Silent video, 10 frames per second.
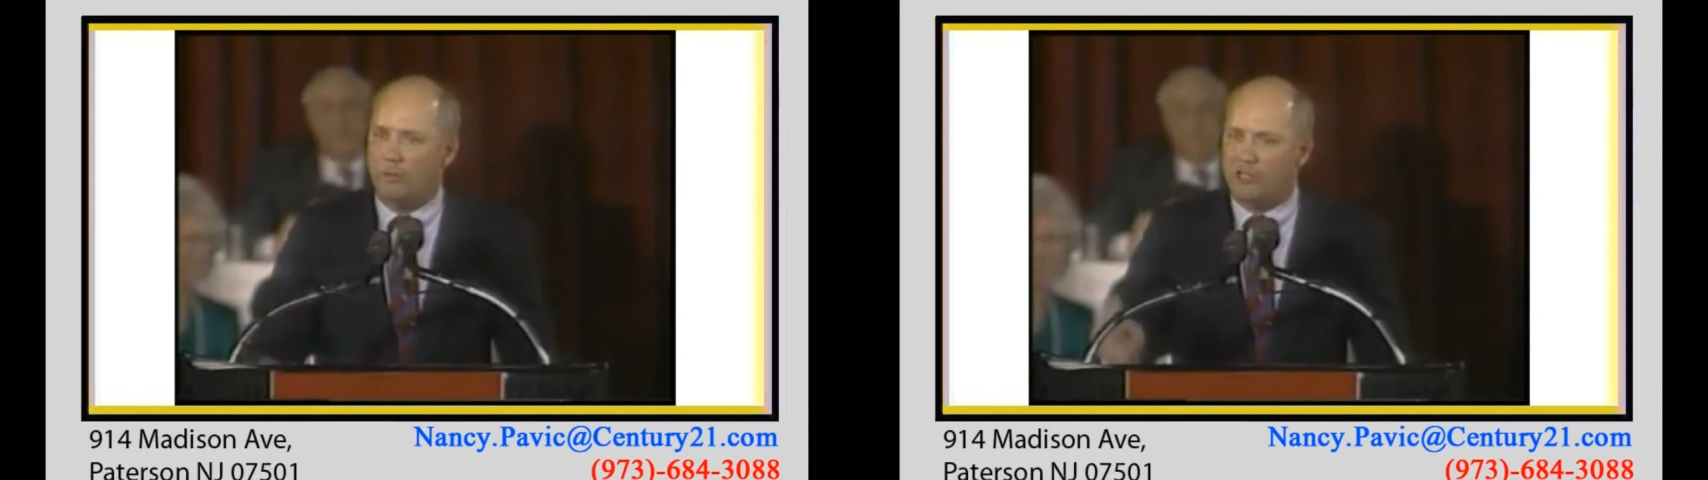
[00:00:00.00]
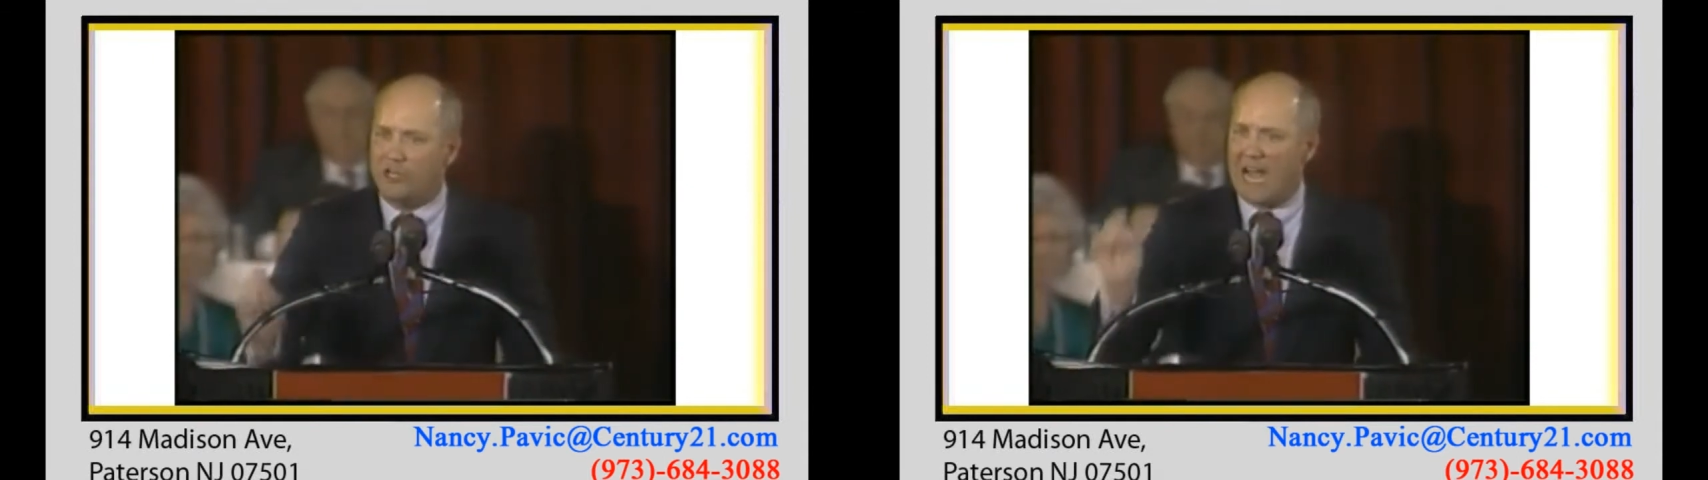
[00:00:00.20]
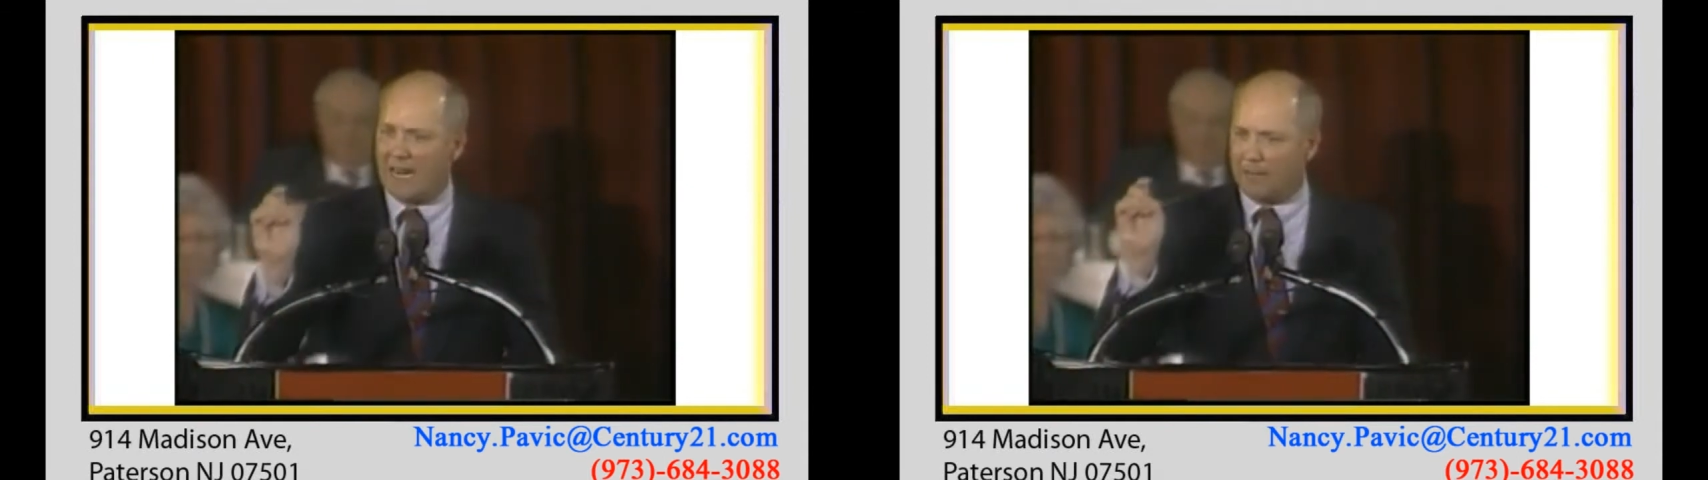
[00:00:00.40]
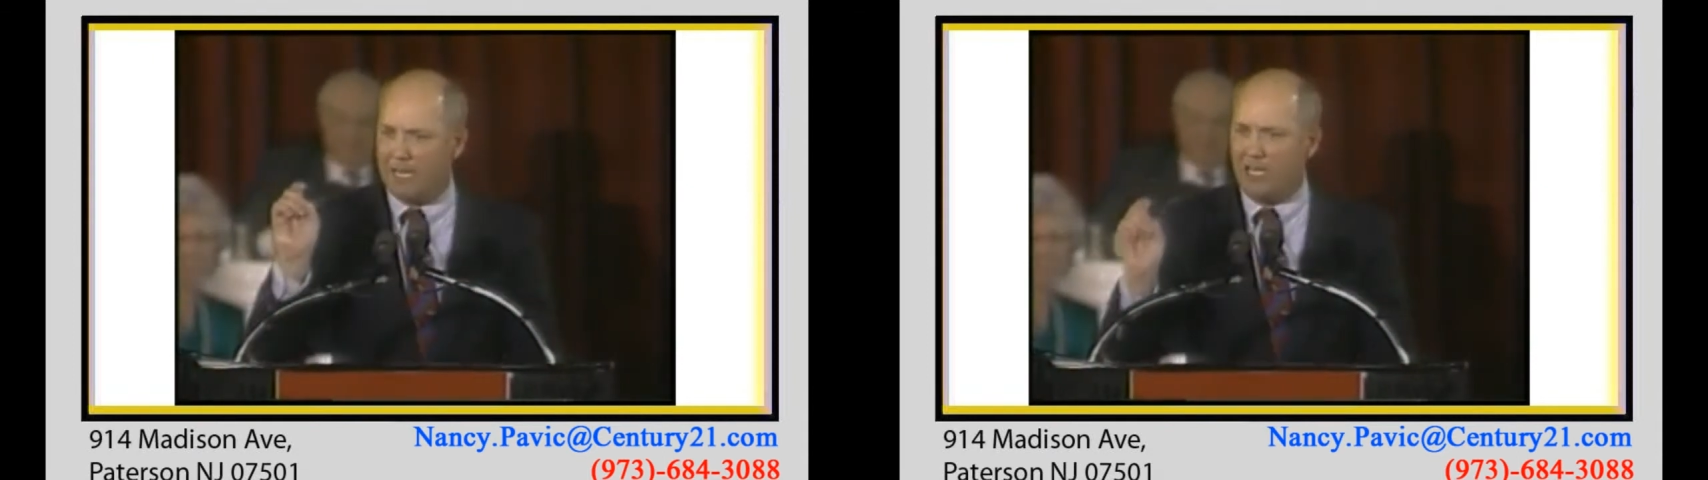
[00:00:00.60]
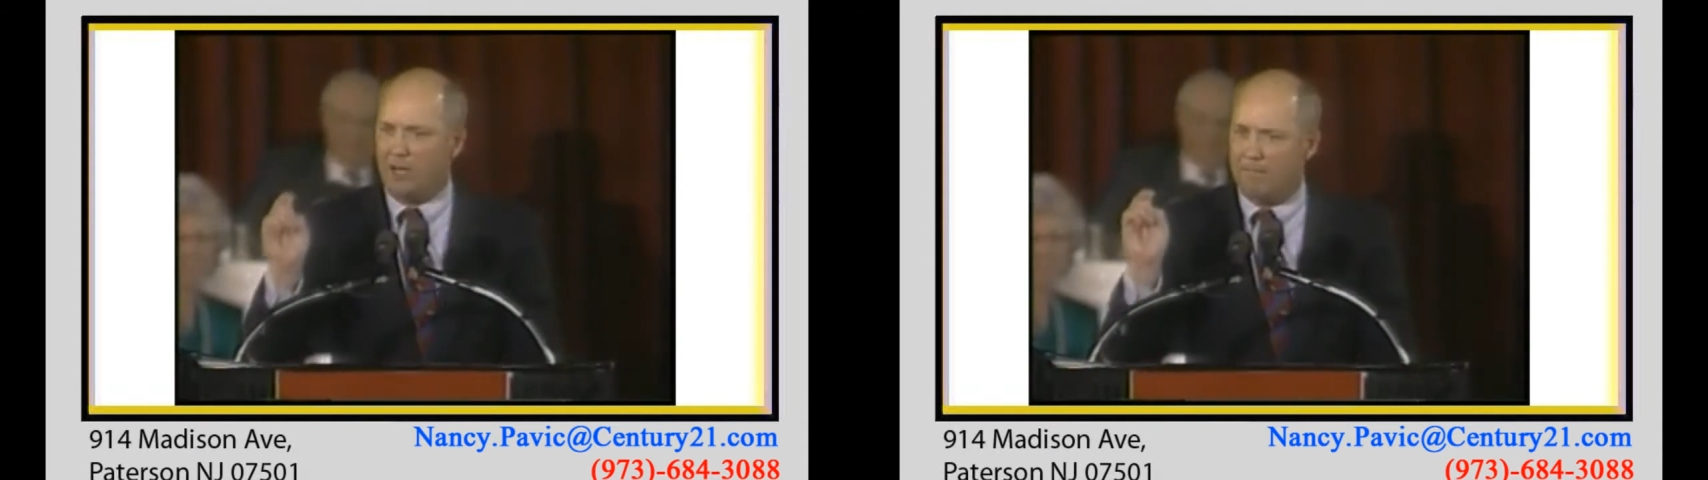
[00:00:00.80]
but you got to
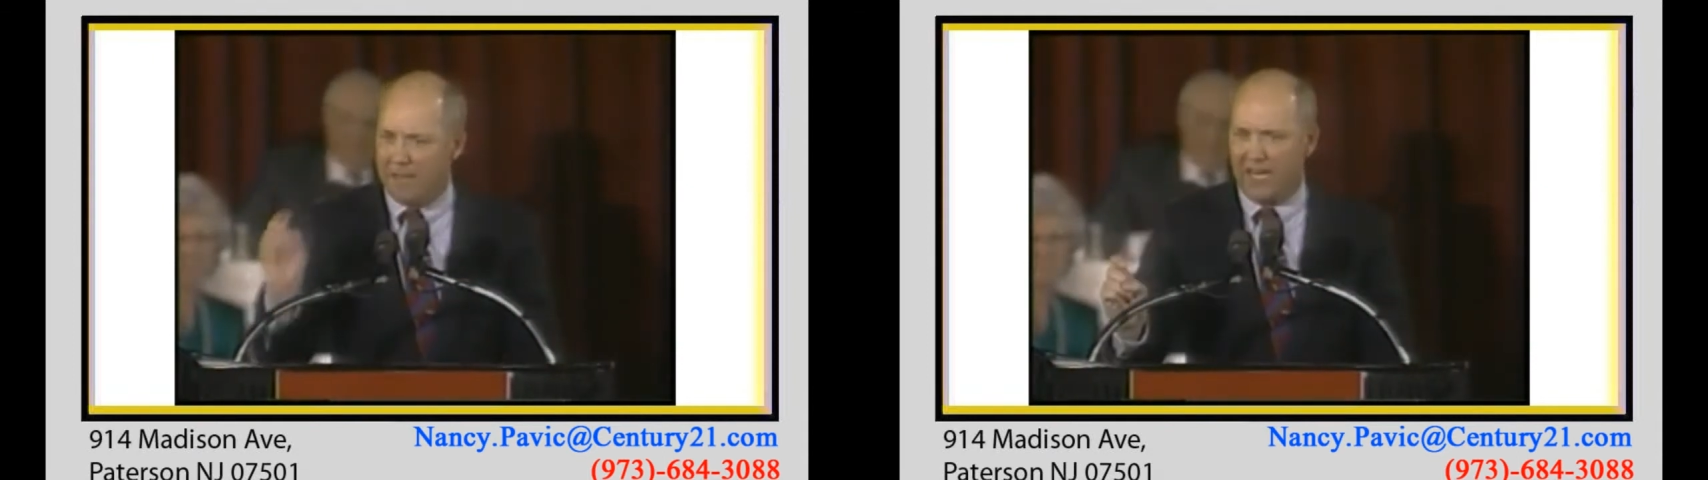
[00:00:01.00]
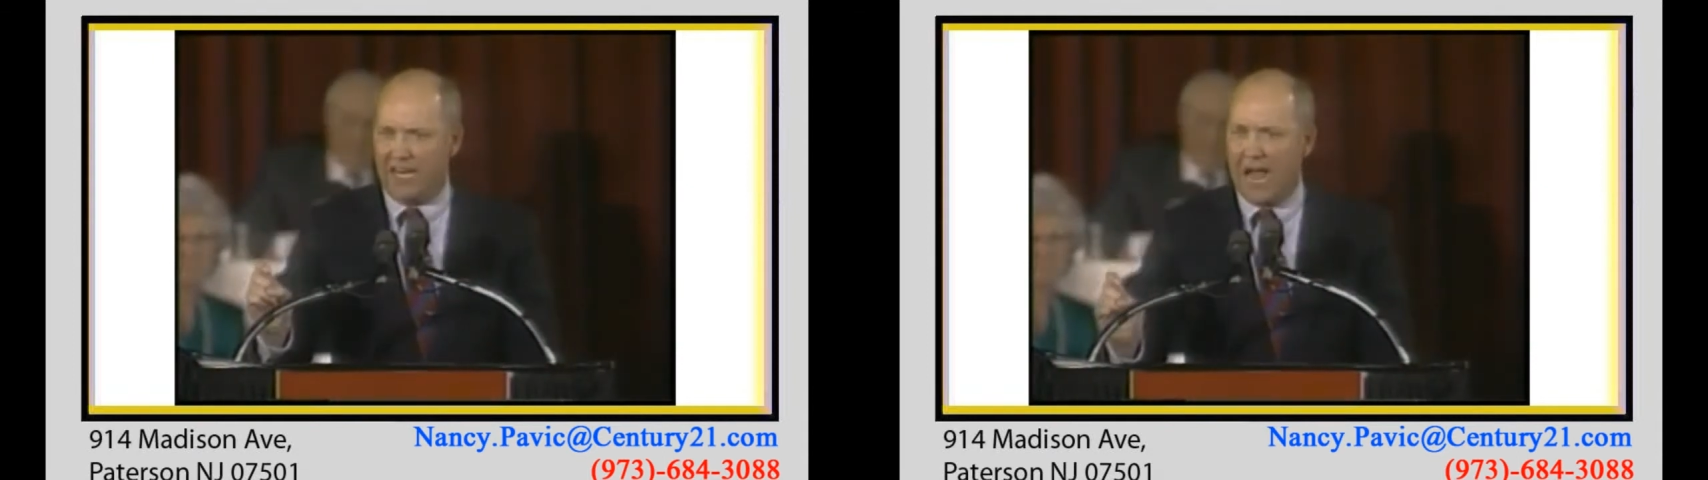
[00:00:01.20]
be committed.